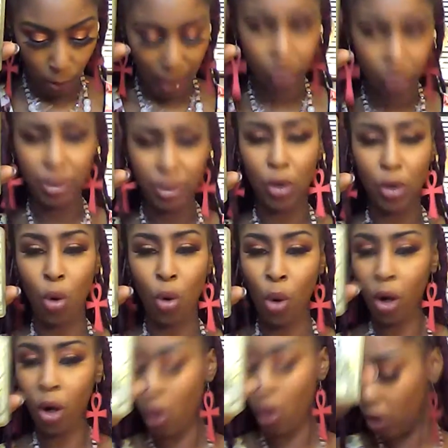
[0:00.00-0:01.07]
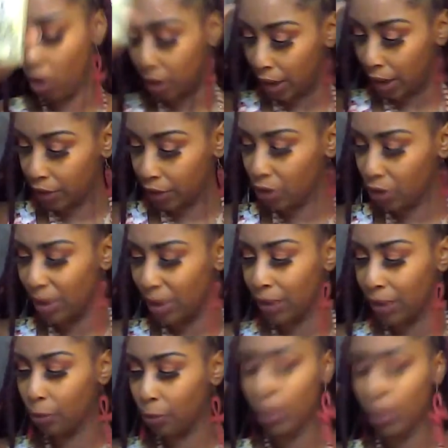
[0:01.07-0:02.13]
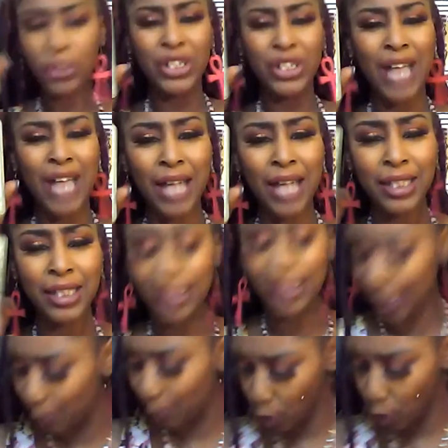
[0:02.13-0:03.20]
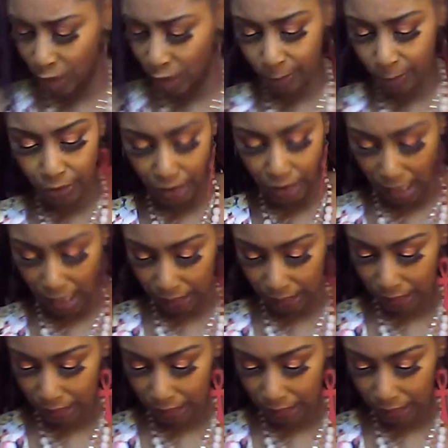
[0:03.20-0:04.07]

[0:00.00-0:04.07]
court cards in here. So many different personalities. Let's pull these personalities out.